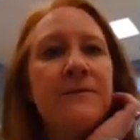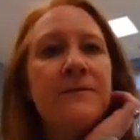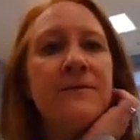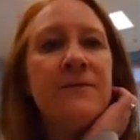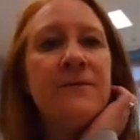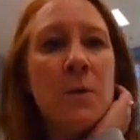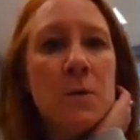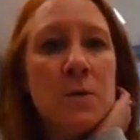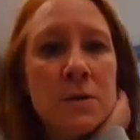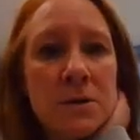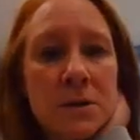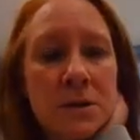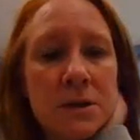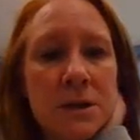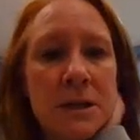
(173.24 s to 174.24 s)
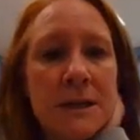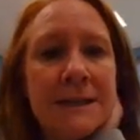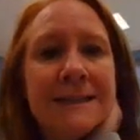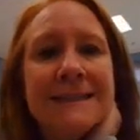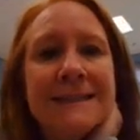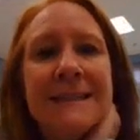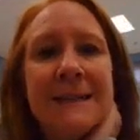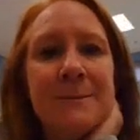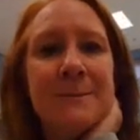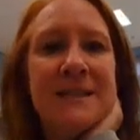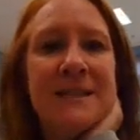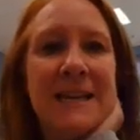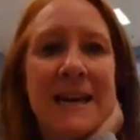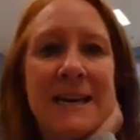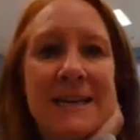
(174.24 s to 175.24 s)
4
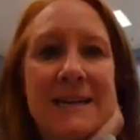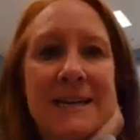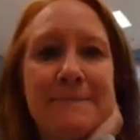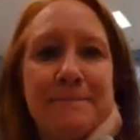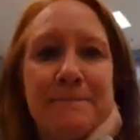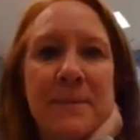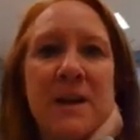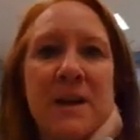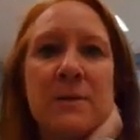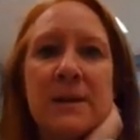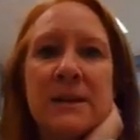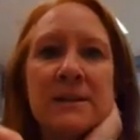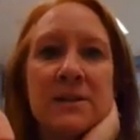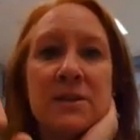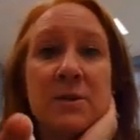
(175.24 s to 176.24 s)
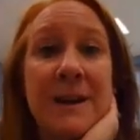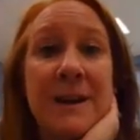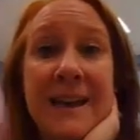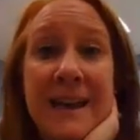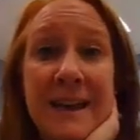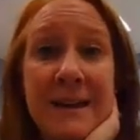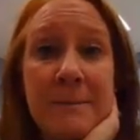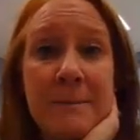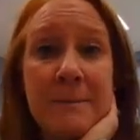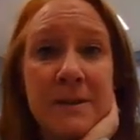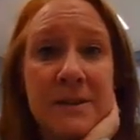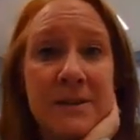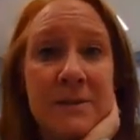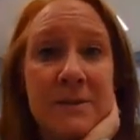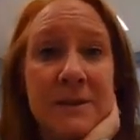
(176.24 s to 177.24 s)
times sine. Okay, so my
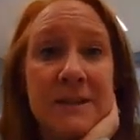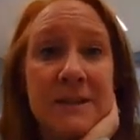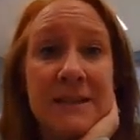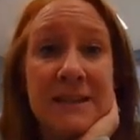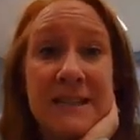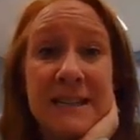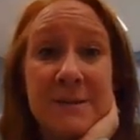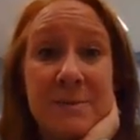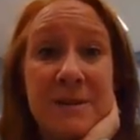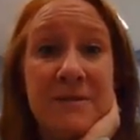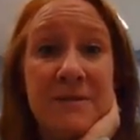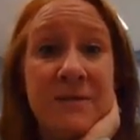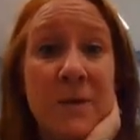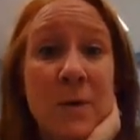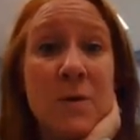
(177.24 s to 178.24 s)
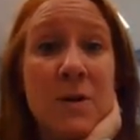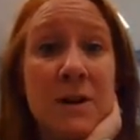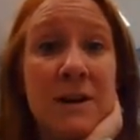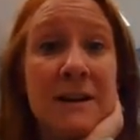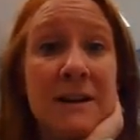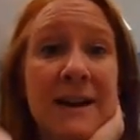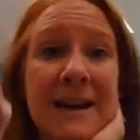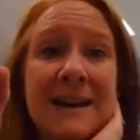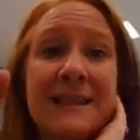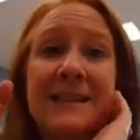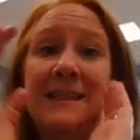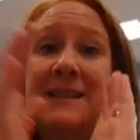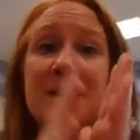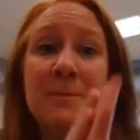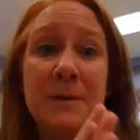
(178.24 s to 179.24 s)
amplitude is going to be 4,
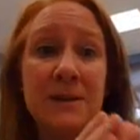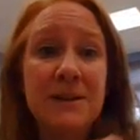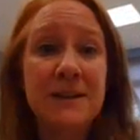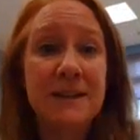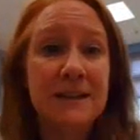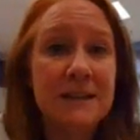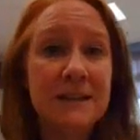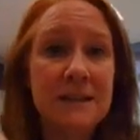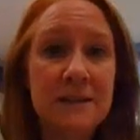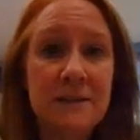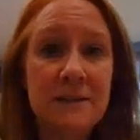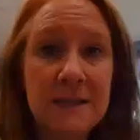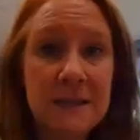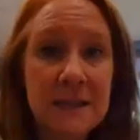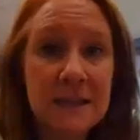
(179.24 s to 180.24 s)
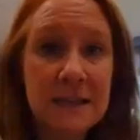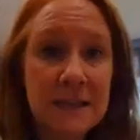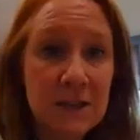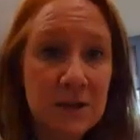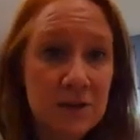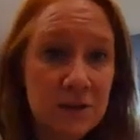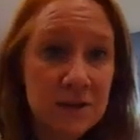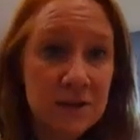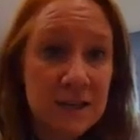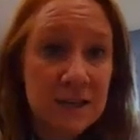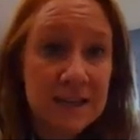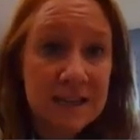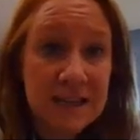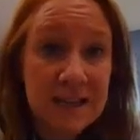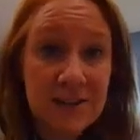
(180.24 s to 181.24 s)
and then the period, do you see that there's
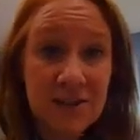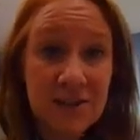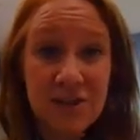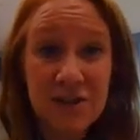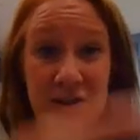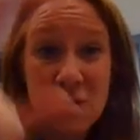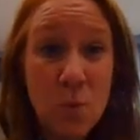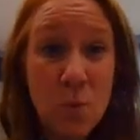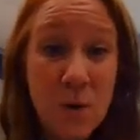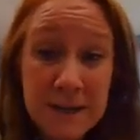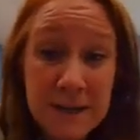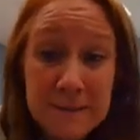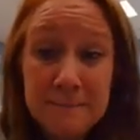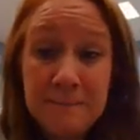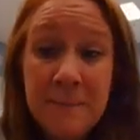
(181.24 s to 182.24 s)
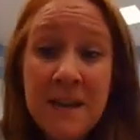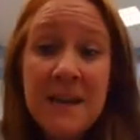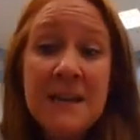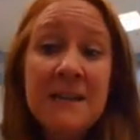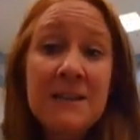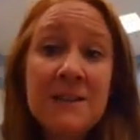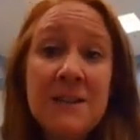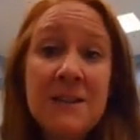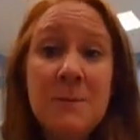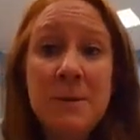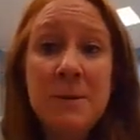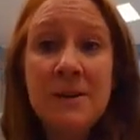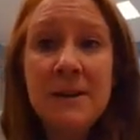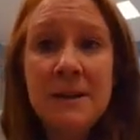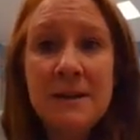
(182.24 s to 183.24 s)
nothing here, it's just a 1? So the
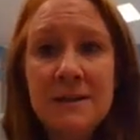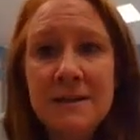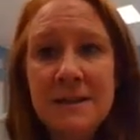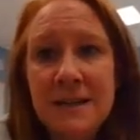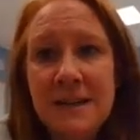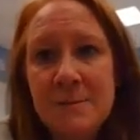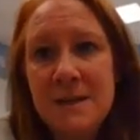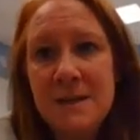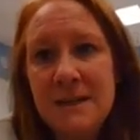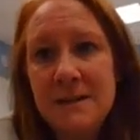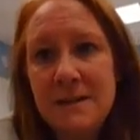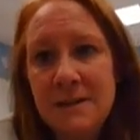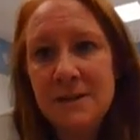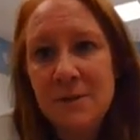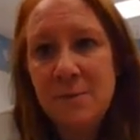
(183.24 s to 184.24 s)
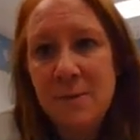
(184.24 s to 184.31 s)
period is going to be